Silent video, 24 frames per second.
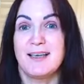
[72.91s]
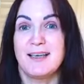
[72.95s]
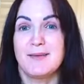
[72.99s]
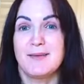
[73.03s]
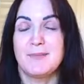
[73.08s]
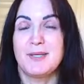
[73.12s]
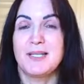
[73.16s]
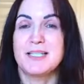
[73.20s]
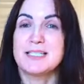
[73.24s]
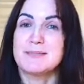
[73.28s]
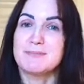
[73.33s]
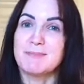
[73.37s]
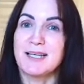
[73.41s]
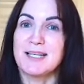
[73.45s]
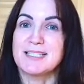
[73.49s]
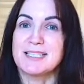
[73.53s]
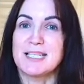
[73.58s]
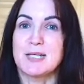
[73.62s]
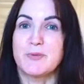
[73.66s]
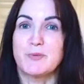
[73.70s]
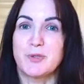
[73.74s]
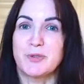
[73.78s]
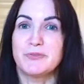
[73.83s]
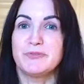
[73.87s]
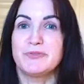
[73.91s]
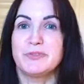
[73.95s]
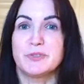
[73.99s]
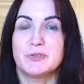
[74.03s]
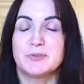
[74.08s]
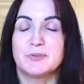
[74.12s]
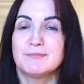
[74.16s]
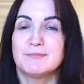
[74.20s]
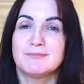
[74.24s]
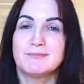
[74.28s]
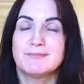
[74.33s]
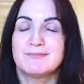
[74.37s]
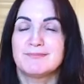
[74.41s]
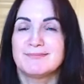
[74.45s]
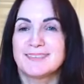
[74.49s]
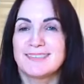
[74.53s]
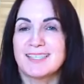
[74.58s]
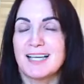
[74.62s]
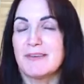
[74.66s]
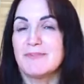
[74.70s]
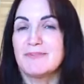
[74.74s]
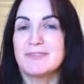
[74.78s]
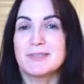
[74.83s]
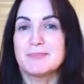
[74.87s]
because it makes their world feel
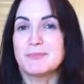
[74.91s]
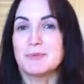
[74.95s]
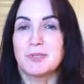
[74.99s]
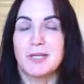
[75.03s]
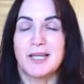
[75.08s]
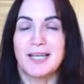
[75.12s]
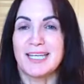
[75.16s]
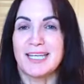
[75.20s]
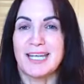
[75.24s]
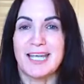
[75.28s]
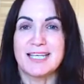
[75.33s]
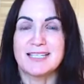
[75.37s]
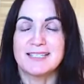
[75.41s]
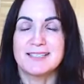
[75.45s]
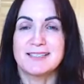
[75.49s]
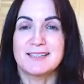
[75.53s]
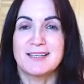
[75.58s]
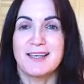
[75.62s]
comfortable, I guess.